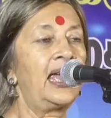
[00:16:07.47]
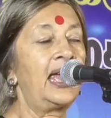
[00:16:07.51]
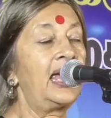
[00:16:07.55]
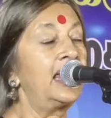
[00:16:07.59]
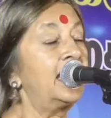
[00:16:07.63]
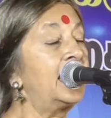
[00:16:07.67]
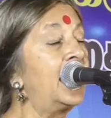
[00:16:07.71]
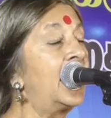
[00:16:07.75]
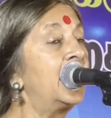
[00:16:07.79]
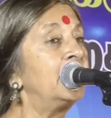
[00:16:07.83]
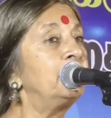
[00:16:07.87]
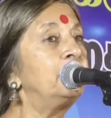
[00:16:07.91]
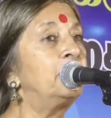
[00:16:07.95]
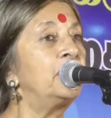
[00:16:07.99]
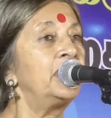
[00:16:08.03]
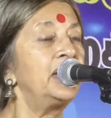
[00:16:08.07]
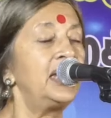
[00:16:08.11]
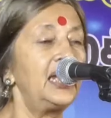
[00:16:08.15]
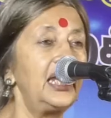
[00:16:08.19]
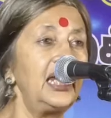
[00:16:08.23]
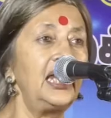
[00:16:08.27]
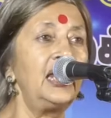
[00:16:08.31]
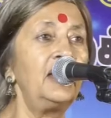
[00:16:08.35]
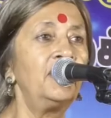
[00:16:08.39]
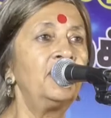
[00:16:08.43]
and I
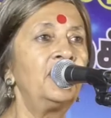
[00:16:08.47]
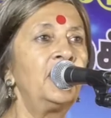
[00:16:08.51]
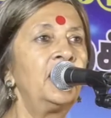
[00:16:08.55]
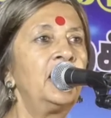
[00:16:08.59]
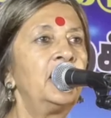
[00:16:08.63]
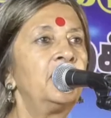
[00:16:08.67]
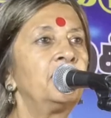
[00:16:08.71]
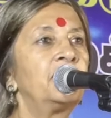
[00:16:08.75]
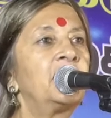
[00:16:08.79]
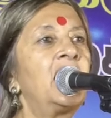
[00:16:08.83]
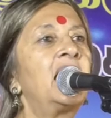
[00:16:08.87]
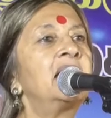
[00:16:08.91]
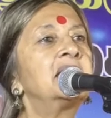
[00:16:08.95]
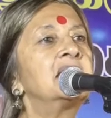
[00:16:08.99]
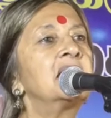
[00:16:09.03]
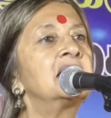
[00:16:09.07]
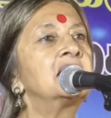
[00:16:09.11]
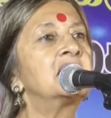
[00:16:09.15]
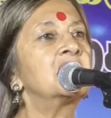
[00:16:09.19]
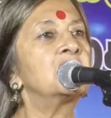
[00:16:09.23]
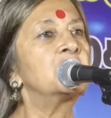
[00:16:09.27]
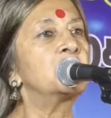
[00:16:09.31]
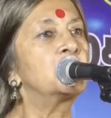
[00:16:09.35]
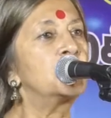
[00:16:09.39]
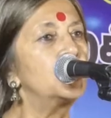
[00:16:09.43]
believe that
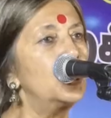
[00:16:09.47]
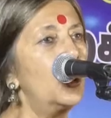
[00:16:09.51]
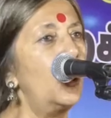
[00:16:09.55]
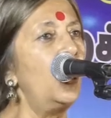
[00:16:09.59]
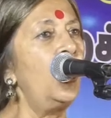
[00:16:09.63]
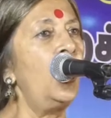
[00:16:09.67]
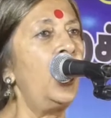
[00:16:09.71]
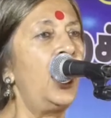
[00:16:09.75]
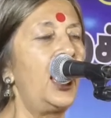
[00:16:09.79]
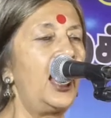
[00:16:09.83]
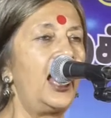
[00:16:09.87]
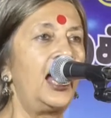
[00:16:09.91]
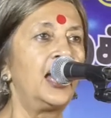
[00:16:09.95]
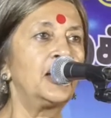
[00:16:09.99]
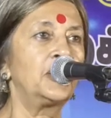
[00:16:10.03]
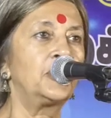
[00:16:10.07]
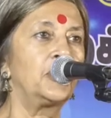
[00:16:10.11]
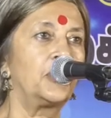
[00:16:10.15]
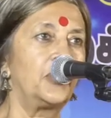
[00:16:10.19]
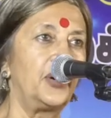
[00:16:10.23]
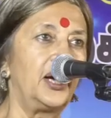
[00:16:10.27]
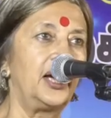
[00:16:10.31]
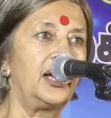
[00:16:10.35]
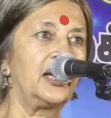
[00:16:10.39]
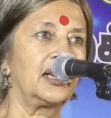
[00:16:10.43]
it is your
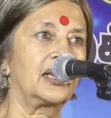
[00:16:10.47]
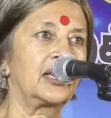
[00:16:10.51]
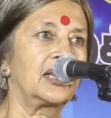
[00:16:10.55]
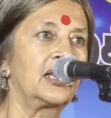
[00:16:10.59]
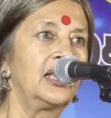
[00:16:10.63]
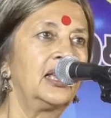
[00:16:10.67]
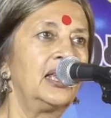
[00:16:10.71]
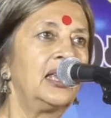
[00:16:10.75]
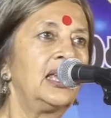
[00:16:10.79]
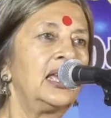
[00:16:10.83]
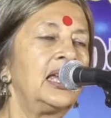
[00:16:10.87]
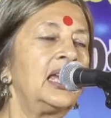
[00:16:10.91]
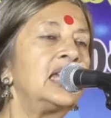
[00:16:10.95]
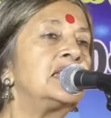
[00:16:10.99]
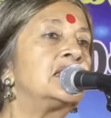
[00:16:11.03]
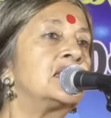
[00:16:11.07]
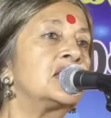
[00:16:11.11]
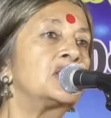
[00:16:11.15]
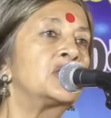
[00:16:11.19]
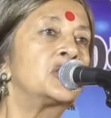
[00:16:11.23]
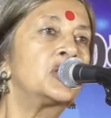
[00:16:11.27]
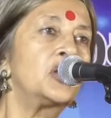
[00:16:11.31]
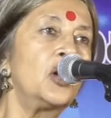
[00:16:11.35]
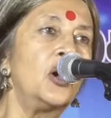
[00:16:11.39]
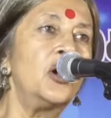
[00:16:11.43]
hard work, it
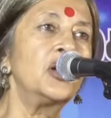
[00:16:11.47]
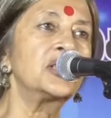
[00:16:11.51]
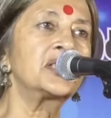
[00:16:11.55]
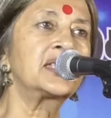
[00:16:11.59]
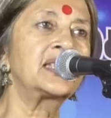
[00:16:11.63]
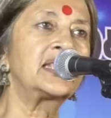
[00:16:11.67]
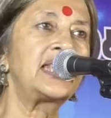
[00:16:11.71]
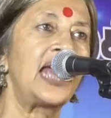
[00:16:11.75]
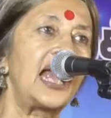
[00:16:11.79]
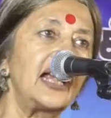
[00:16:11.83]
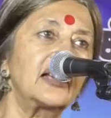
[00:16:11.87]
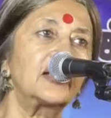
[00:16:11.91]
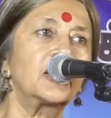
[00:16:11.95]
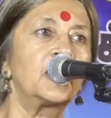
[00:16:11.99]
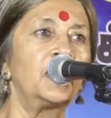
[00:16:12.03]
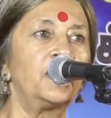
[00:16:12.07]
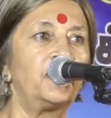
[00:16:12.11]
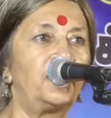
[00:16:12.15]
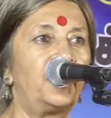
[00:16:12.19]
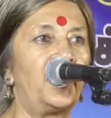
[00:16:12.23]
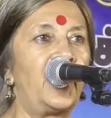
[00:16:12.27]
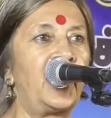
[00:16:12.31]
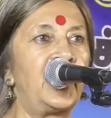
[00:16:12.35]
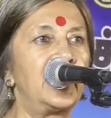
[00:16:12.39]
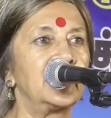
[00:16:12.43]
is your
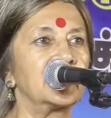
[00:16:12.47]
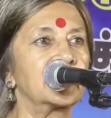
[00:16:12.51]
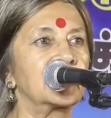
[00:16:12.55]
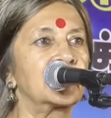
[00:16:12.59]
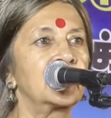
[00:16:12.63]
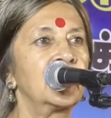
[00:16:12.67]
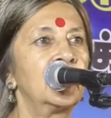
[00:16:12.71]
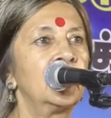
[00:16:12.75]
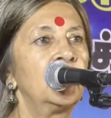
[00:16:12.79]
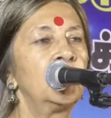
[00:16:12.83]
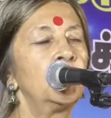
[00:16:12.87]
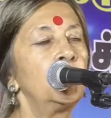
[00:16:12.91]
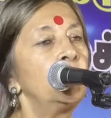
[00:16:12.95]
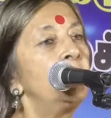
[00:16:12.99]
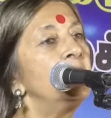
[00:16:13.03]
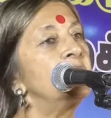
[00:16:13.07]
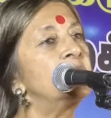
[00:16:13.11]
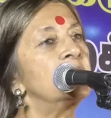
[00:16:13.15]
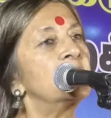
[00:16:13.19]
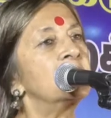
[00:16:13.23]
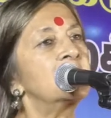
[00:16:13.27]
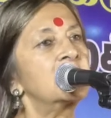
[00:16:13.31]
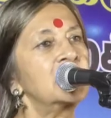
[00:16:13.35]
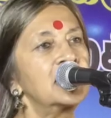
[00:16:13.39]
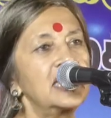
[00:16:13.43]
sacrifice
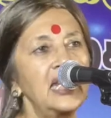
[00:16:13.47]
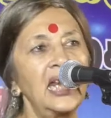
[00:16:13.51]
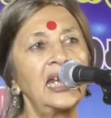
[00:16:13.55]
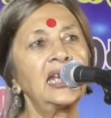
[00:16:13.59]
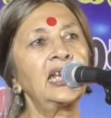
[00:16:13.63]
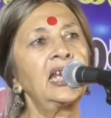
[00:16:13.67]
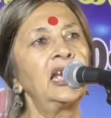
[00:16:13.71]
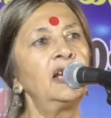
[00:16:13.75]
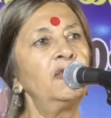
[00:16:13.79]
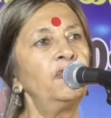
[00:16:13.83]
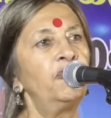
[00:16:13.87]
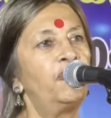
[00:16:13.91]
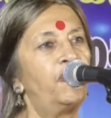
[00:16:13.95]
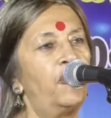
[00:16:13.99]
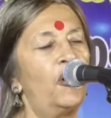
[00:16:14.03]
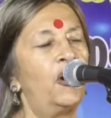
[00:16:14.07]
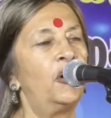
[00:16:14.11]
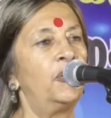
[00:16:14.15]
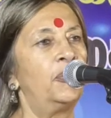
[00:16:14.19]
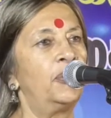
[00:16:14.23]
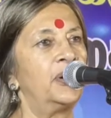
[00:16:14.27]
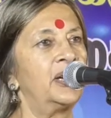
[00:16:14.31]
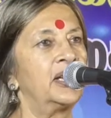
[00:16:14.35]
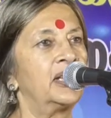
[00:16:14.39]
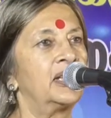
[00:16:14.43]
which is taking
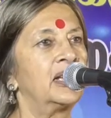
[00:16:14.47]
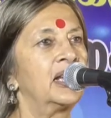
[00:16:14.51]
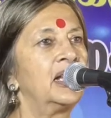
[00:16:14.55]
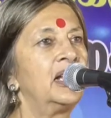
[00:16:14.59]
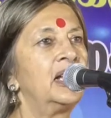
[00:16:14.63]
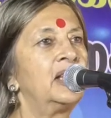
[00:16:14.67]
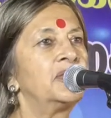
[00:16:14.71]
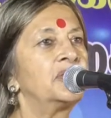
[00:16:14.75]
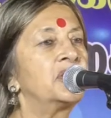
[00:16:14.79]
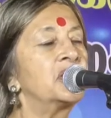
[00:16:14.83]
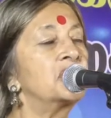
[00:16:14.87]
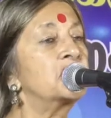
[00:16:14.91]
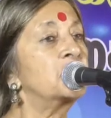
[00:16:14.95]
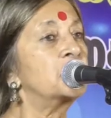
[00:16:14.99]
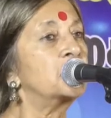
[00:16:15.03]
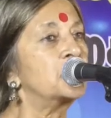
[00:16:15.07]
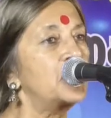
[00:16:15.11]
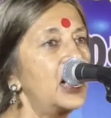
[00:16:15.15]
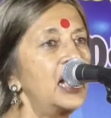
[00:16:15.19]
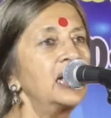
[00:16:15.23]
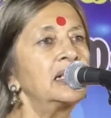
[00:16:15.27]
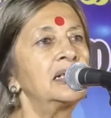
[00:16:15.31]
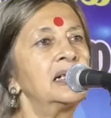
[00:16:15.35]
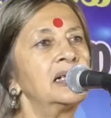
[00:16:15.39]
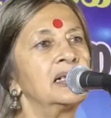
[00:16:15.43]
forward the
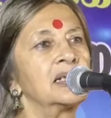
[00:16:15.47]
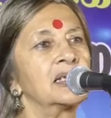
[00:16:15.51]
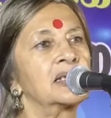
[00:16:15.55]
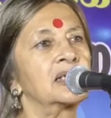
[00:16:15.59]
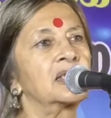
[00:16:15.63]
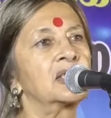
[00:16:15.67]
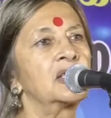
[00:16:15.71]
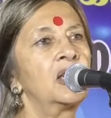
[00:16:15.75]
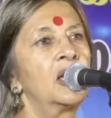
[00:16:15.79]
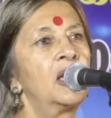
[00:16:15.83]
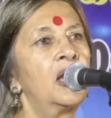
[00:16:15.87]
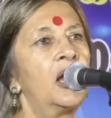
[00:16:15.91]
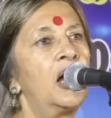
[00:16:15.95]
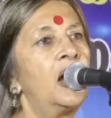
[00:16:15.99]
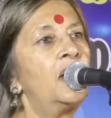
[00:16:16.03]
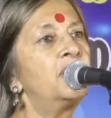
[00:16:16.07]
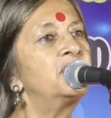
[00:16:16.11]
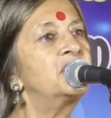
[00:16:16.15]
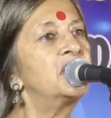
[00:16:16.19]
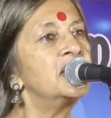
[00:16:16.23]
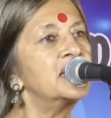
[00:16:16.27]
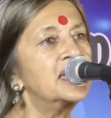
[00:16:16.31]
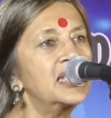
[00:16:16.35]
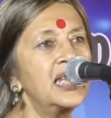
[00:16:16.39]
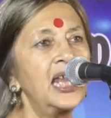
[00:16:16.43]
struggles
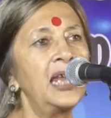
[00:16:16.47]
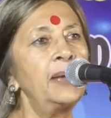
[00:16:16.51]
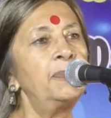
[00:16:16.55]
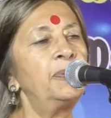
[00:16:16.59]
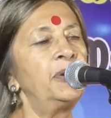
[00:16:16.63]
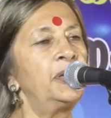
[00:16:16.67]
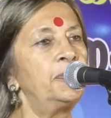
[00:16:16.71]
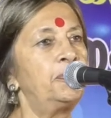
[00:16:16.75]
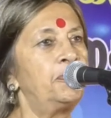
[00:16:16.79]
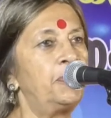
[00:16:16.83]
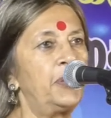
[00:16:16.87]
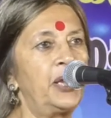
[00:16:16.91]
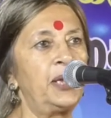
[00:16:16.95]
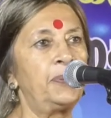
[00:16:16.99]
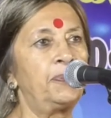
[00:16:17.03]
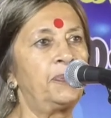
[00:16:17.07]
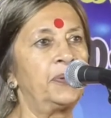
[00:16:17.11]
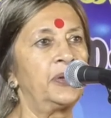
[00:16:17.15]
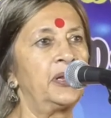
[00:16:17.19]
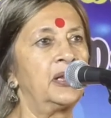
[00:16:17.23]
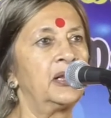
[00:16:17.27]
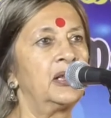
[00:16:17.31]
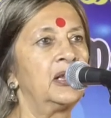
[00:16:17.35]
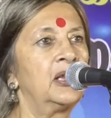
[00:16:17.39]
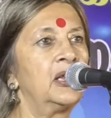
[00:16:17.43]
of disabled
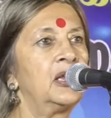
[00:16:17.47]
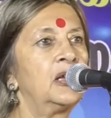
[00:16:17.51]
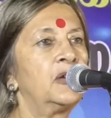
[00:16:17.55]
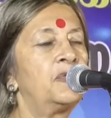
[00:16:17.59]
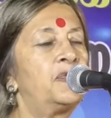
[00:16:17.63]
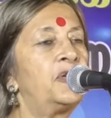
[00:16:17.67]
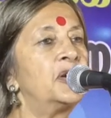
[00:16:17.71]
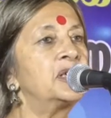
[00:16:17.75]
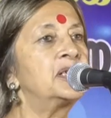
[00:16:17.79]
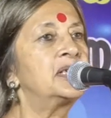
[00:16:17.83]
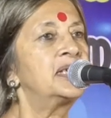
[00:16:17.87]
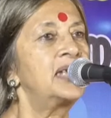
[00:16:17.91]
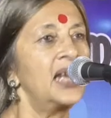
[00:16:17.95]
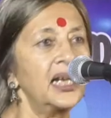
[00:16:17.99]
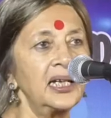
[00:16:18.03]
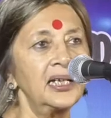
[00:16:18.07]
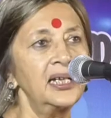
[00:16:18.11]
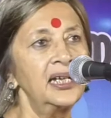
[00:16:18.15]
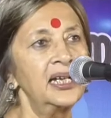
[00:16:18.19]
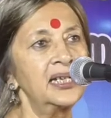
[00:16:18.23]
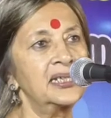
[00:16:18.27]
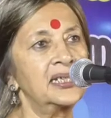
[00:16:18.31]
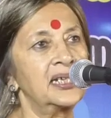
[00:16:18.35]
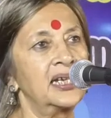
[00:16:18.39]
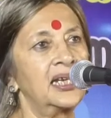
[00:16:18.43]
people for
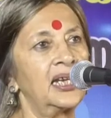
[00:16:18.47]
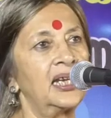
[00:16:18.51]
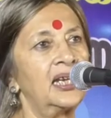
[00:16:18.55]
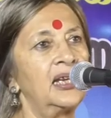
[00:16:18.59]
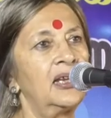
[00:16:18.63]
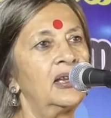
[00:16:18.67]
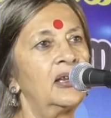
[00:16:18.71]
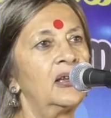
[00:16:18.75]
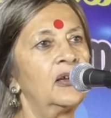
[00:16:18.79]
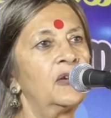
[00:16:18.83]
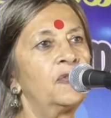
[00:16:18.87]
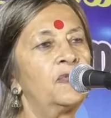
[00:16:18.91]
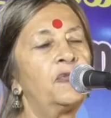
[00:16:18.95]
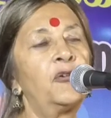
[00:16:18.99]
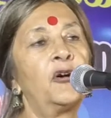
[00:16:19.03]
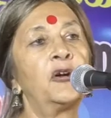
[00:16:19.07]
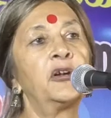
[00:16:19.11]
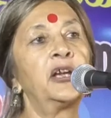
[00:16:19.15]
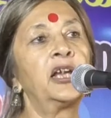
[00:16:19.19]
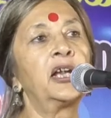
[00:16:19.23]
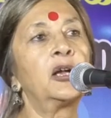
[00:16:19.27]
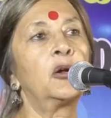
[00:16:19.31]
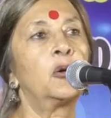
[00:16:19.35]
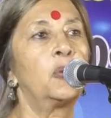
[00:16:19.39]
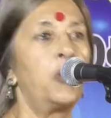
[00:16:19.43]
dignity,
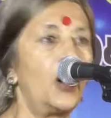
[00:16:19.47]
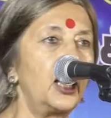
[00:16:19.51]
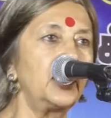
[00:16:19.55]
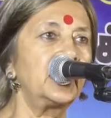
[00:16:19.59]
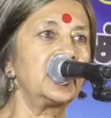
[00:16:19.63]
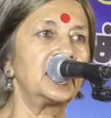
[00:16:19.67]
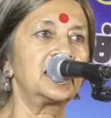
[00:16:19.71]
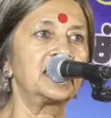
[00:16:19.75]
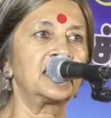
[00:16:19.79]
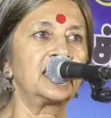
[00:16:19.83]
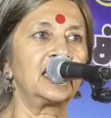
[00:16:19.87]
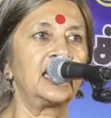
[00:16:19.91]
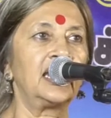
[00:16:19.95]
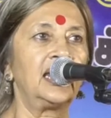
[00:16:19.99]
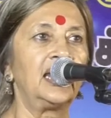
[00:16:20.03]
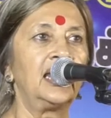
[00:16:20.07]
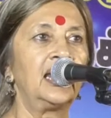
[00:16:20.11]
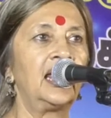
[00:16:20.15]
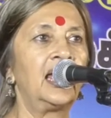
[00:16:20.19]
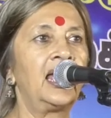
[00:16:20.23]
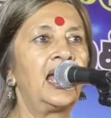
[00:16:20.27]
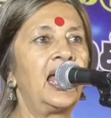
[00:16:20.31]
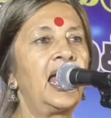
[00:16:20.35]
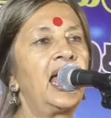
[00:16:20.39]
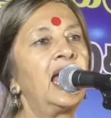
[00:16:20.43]
for equality,
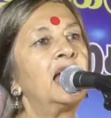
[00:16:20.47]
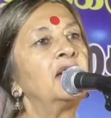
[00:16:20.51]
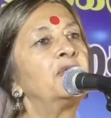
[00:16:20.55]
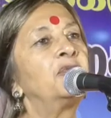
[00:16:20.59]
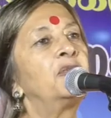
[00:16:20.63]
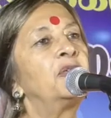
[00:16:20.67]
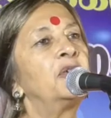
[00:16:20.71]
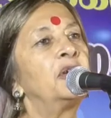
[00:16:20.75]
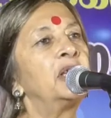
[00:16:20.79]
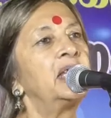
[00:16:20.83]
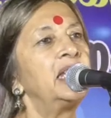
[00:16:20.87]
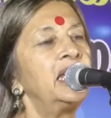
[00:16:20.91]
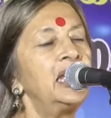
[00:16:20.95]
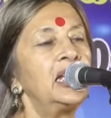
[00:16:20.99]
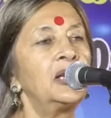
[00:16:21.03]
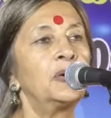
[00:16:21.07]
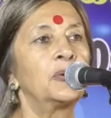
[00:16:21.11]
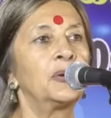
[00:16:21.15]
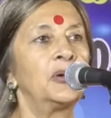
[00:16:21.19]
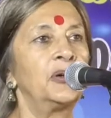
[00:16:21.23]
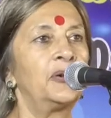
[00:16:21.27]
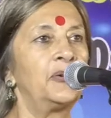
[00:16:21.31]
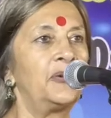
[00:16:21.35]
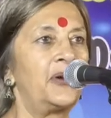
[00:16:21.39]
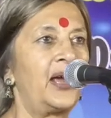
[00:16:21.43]
and for
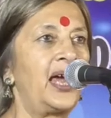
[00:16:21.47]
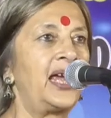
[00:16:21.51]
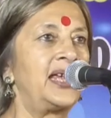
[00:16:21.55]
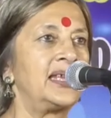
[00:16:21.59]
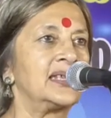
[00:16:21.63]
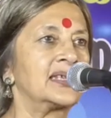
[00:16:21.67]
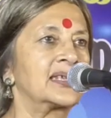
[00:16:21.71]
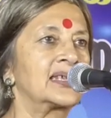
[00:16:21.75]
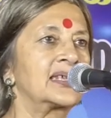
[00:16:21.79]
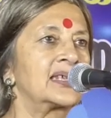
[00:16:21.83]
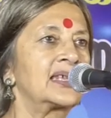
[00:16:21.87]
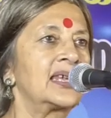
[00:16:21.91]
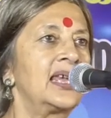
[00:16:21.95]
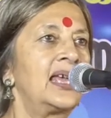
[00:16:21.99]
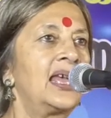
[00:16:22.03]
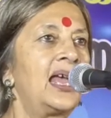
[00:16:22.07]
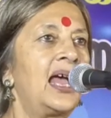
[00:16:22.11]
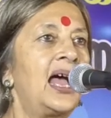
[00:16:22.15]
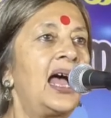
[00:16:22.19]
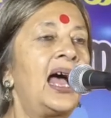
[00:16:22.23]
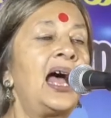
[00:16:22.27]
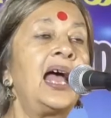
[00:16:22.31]
equal rights.